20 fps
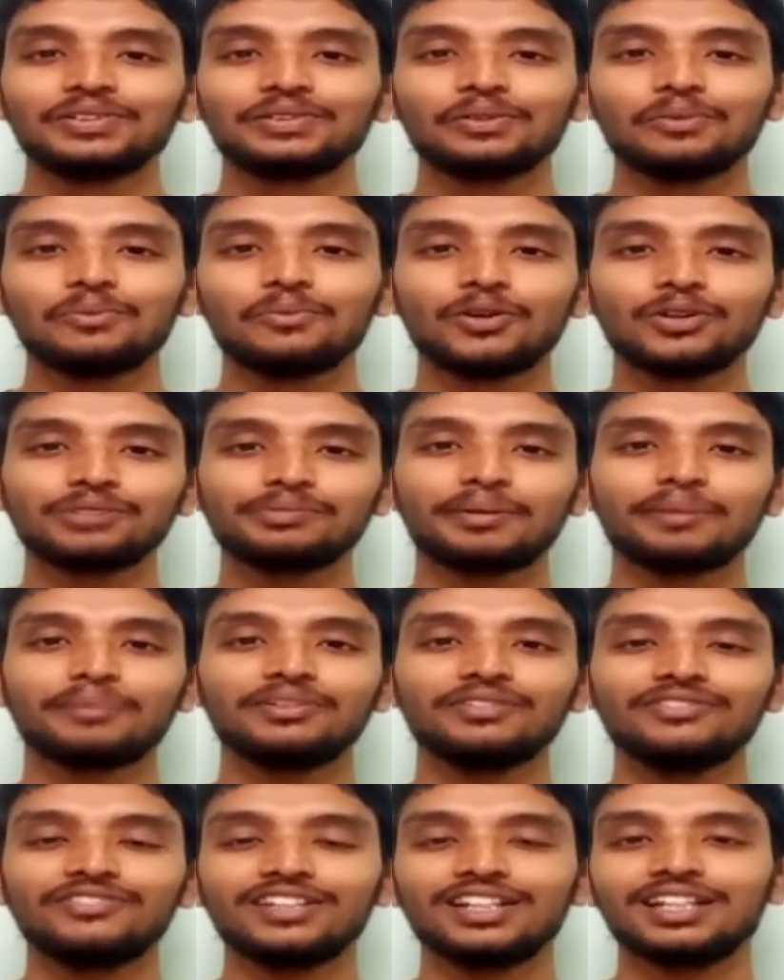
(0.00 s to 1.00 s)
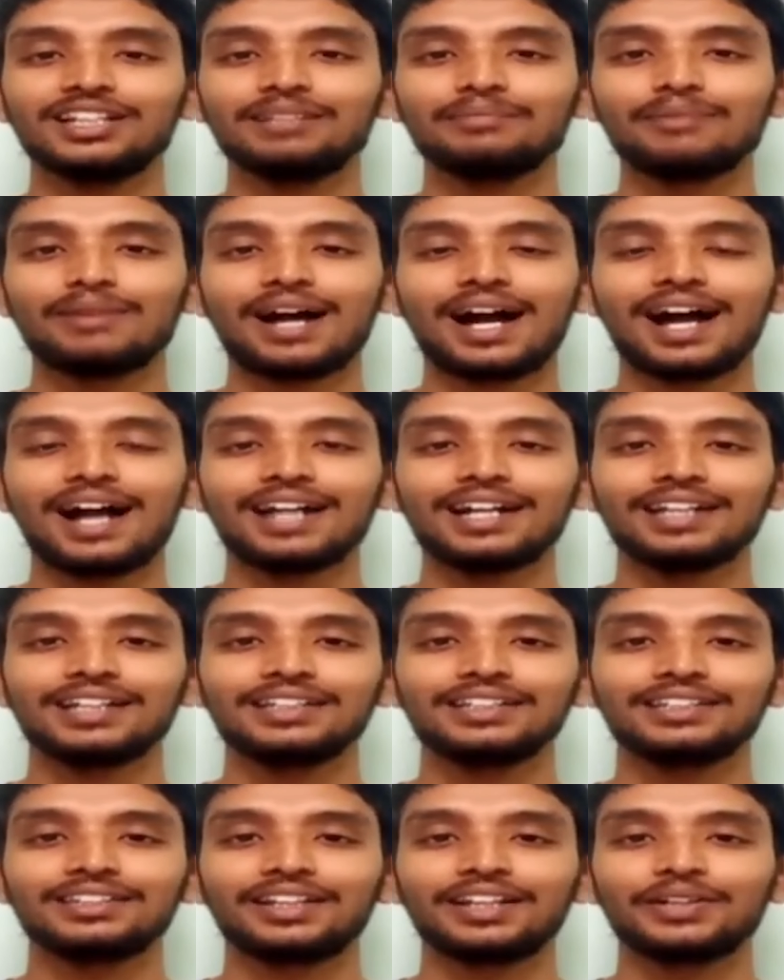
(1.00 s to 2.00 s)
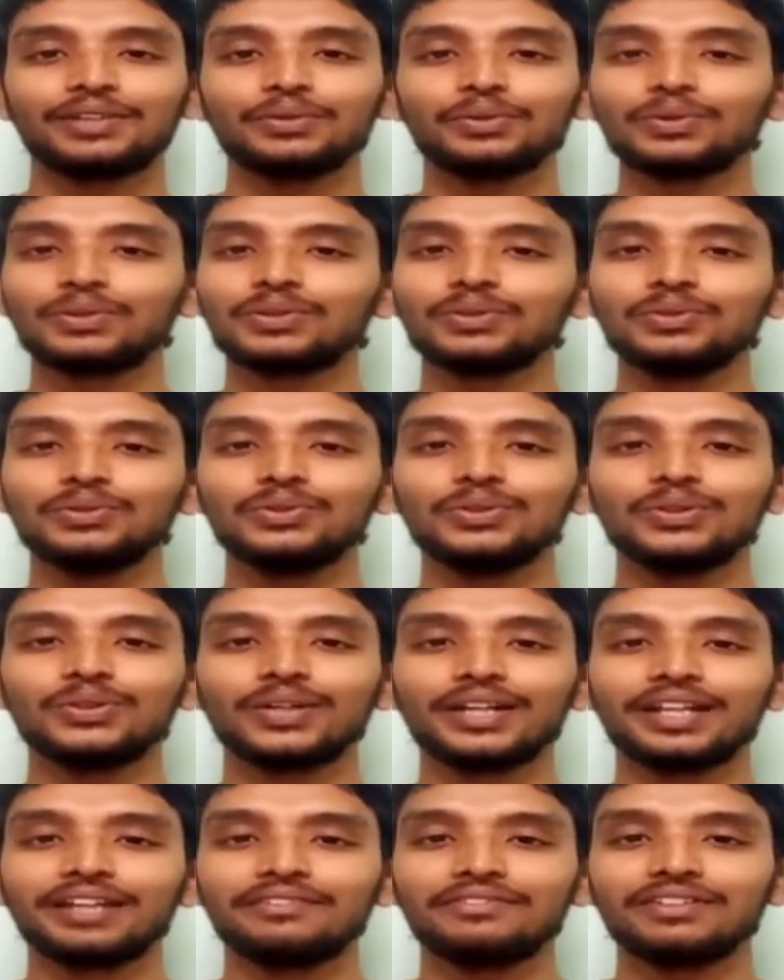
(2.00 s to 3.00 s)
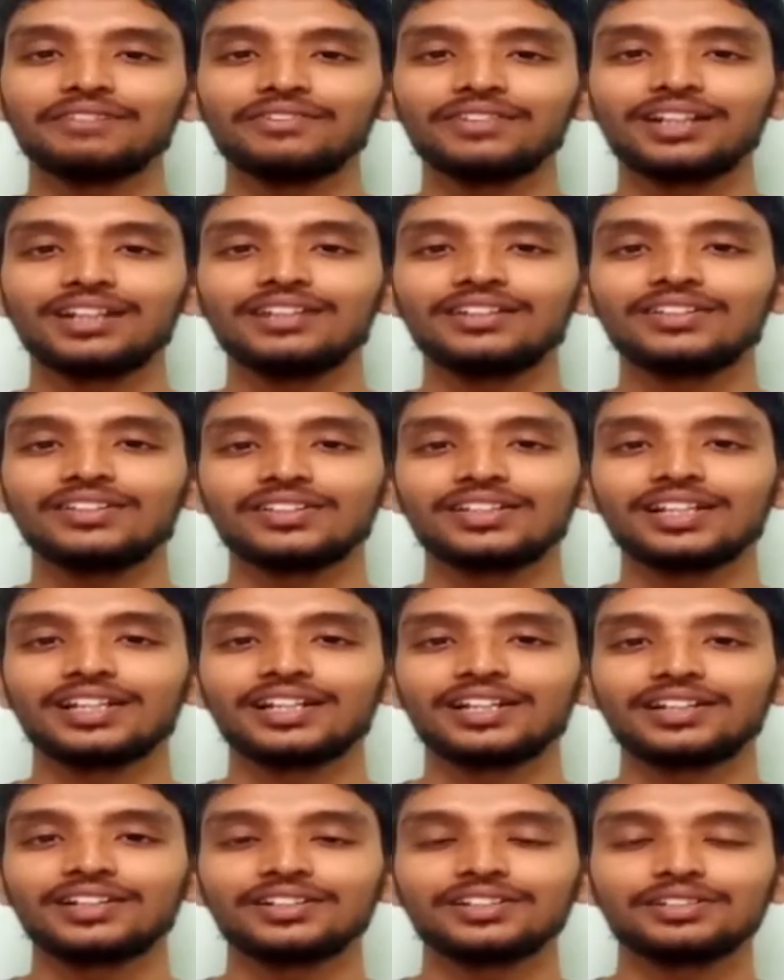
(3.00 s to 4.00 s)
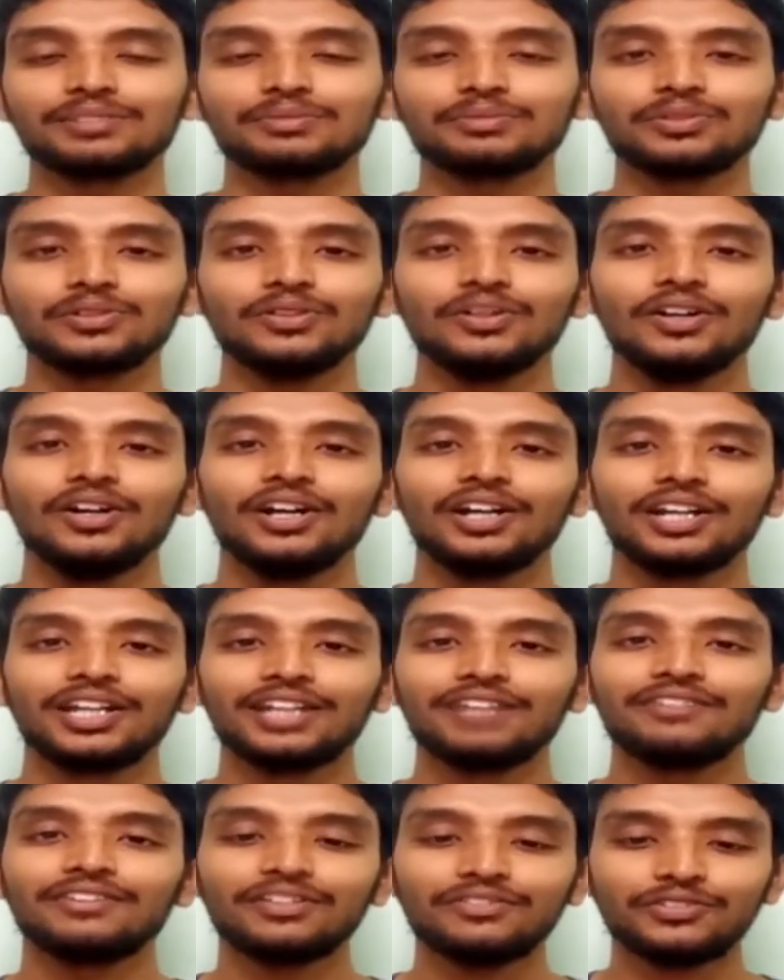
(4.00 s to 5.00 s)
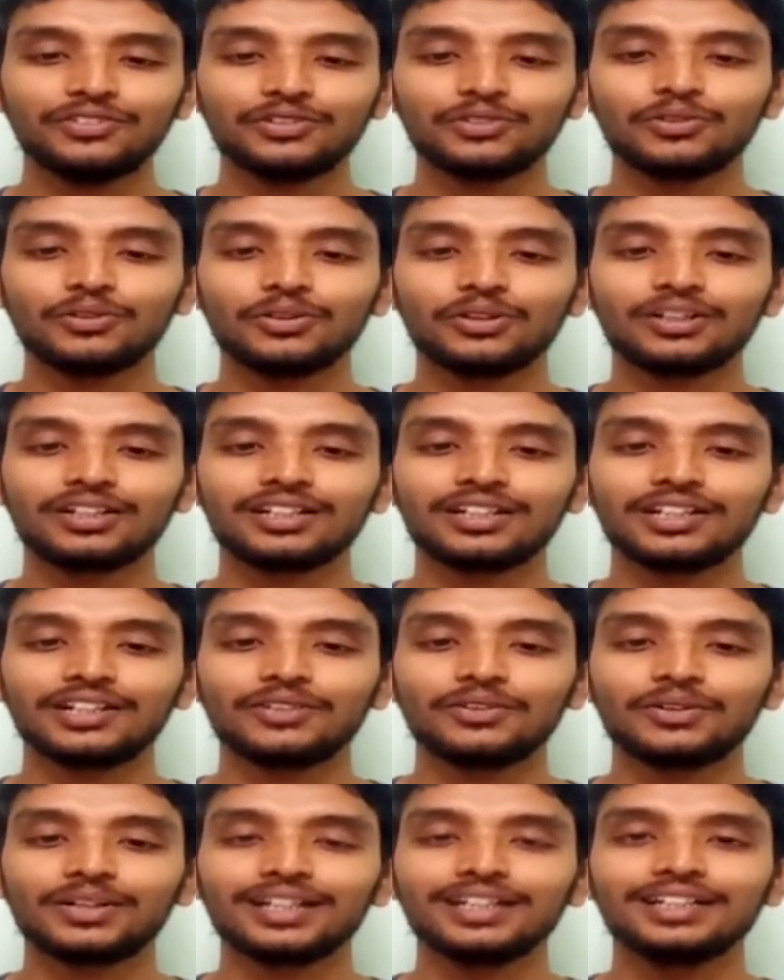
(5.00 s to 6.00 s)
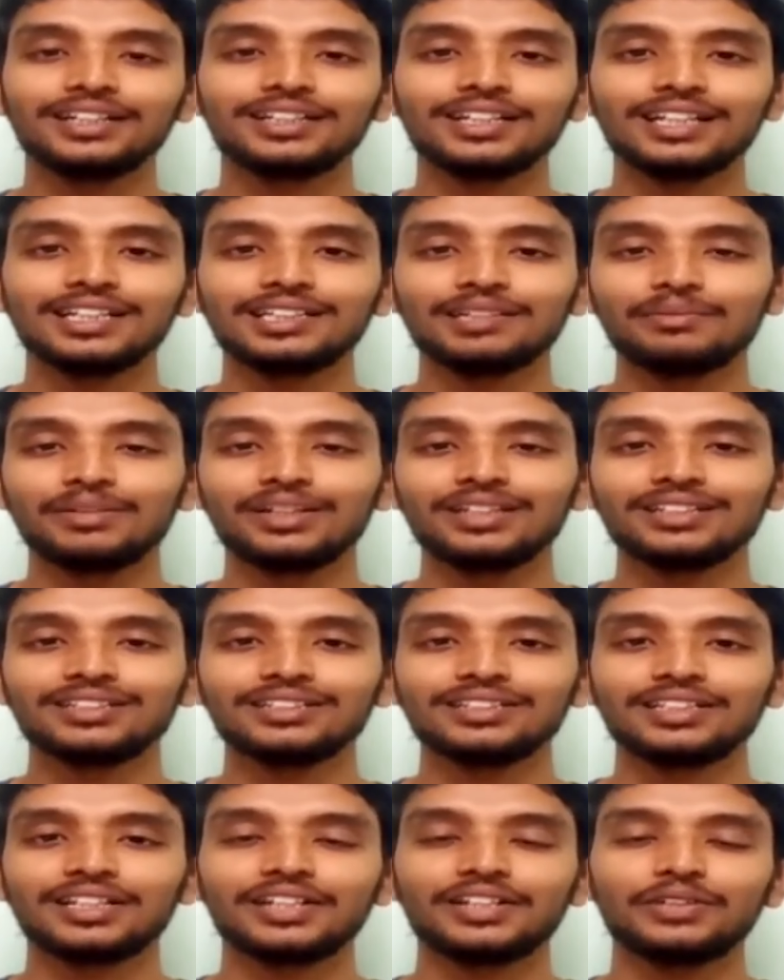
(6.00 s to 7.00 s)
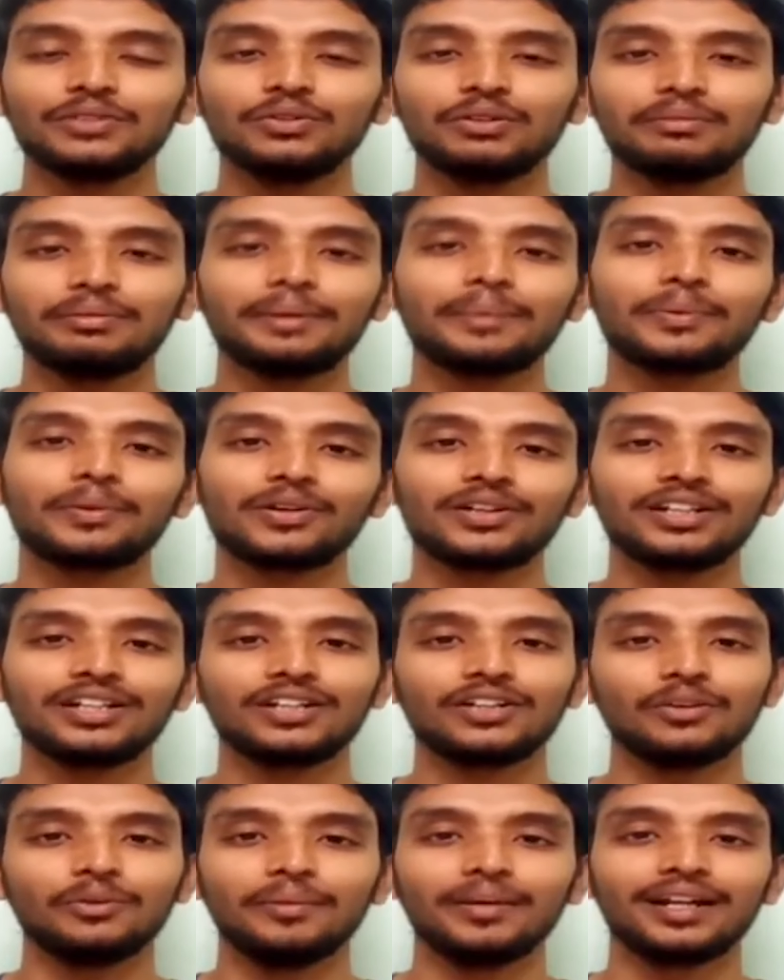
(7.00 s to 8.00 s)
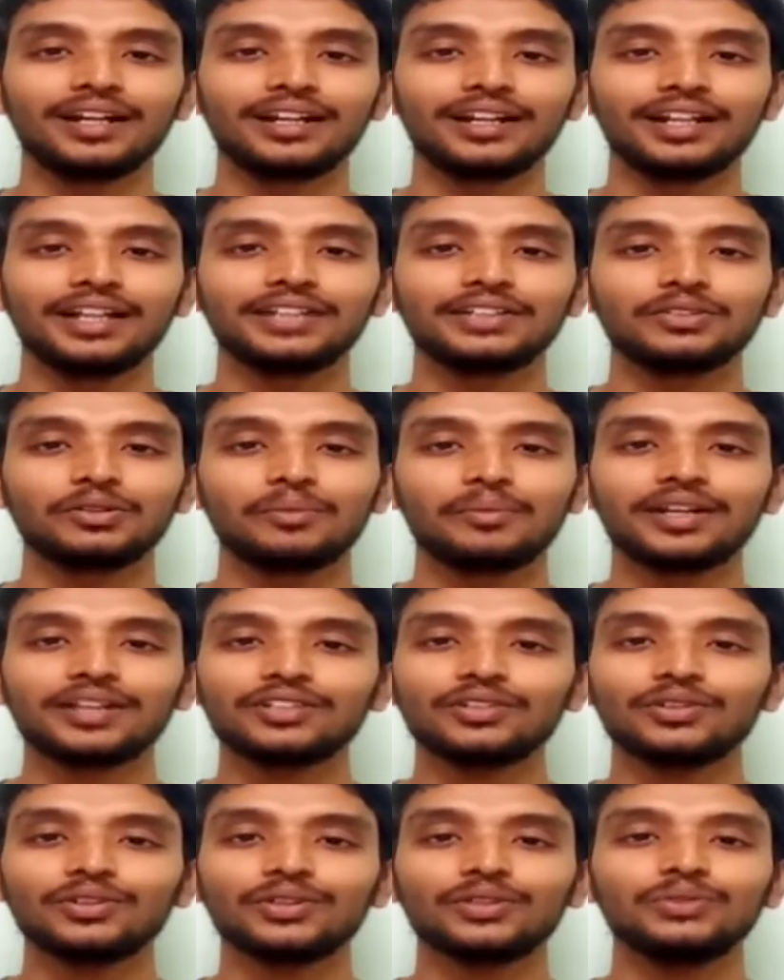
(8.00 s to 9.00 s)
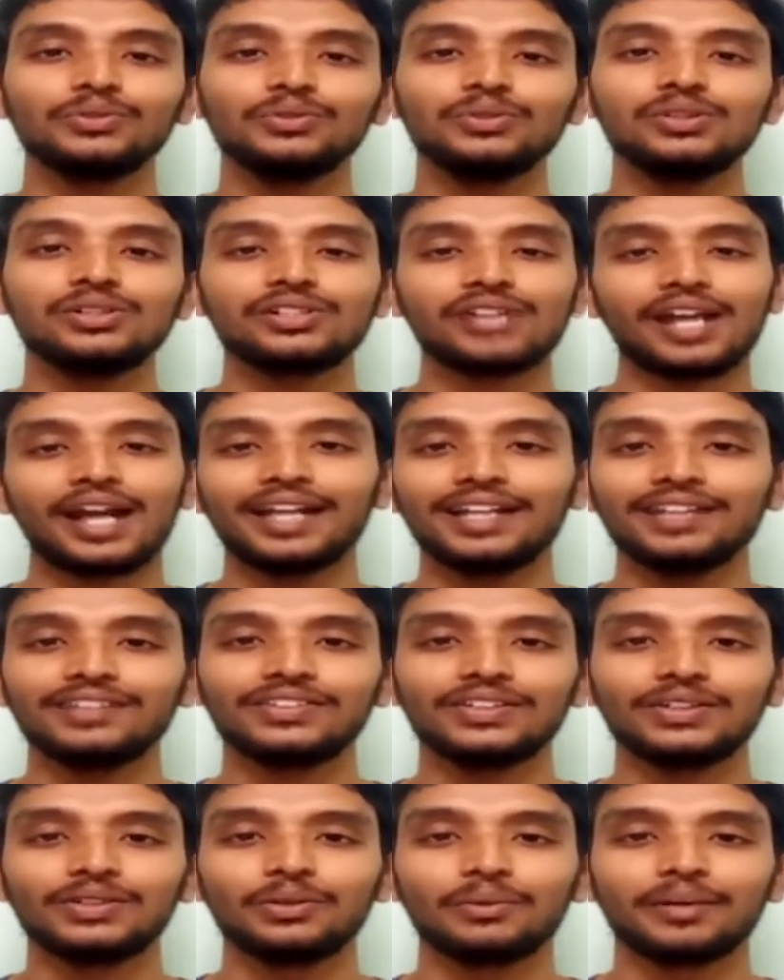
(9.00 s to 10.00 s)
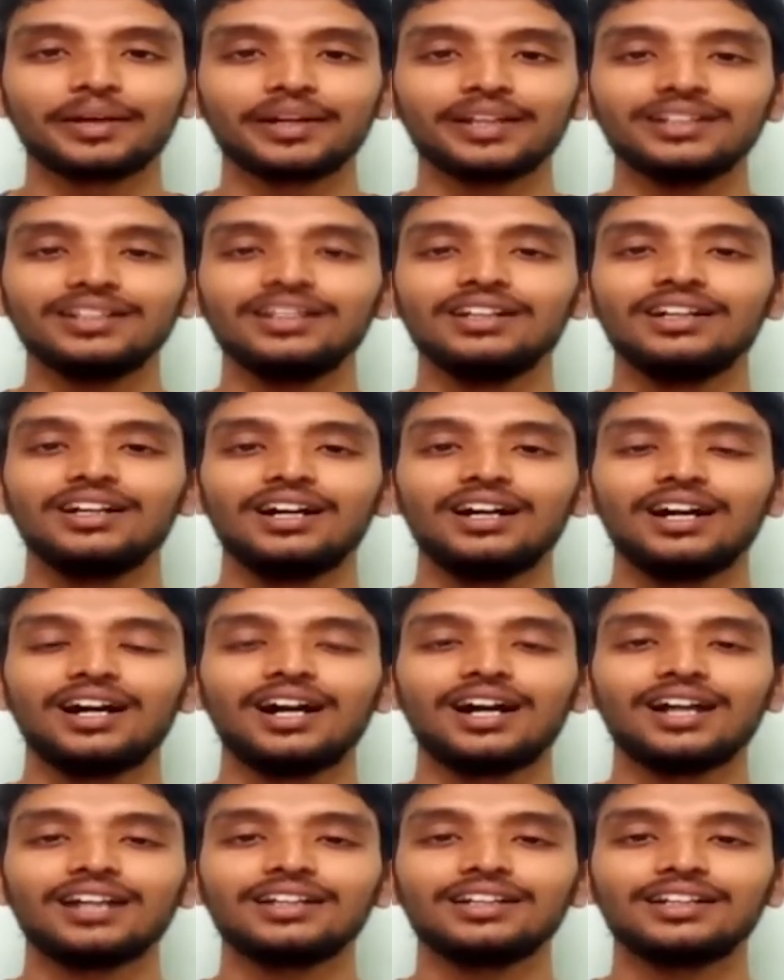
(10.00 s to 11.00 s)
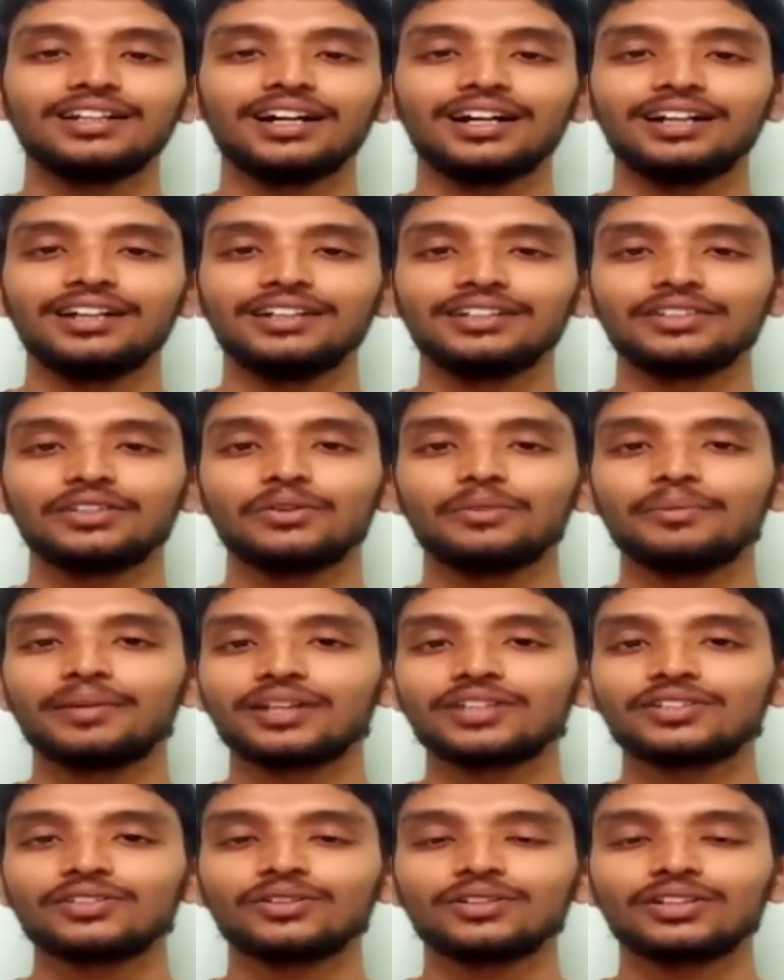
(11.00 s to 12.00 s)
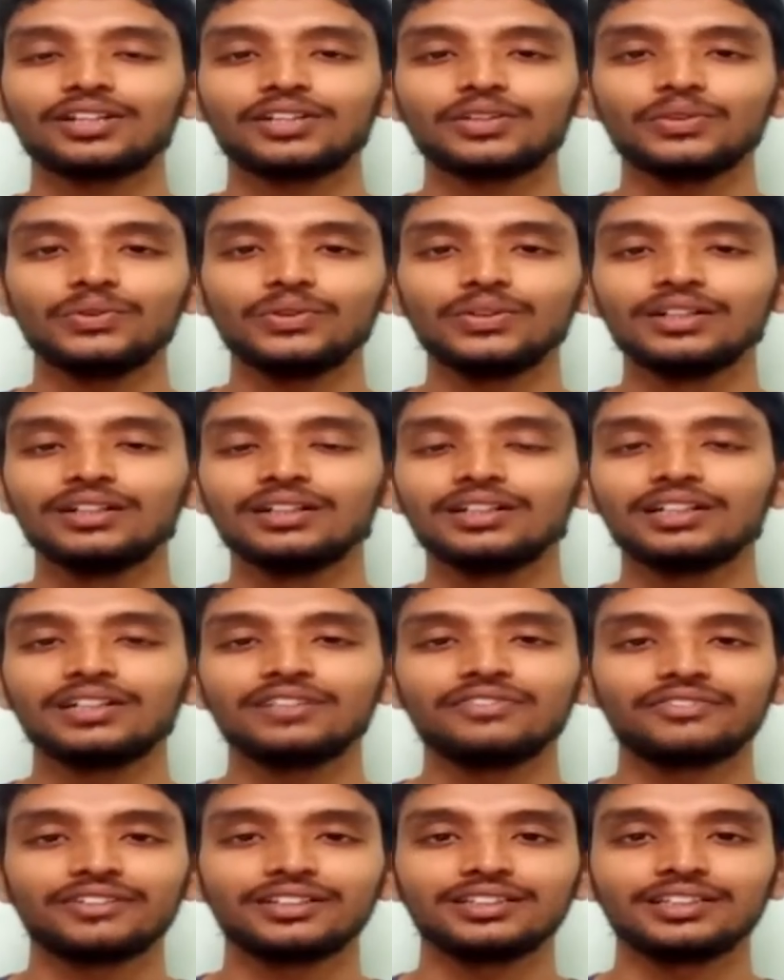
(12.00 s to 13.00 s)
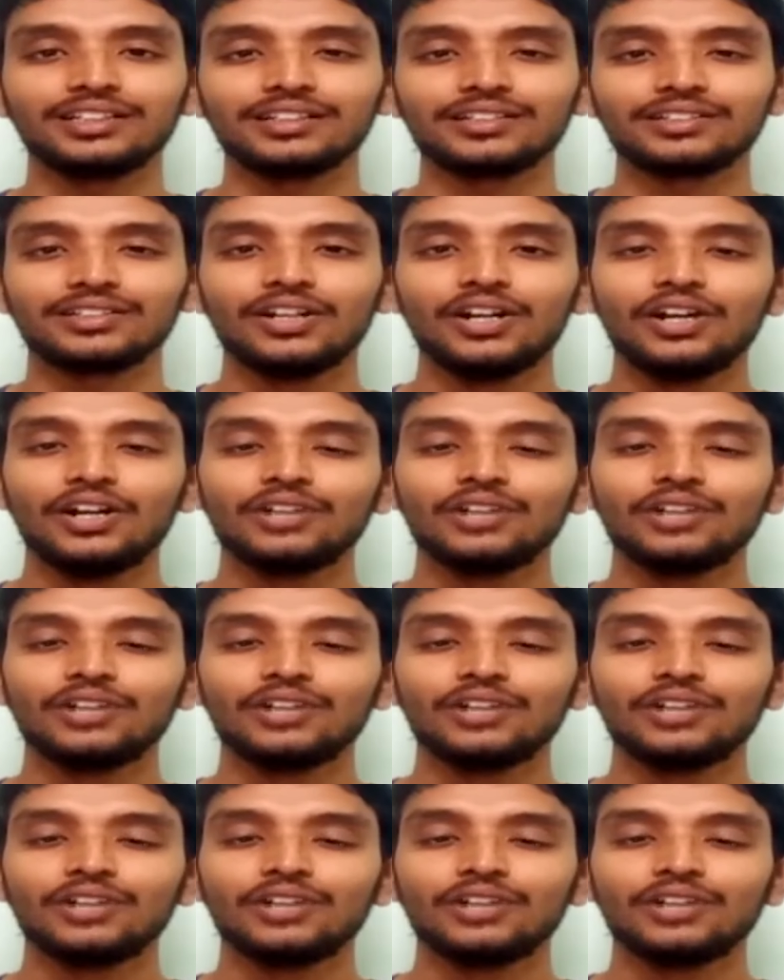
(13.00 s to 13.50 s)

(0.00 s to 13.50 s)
So most people feel bad and they don't do even well in their internship. So even if you don't clear the assimilation test, you will be put in a domain, right? So make sure you shine in the domain, and make sure that you learn different things.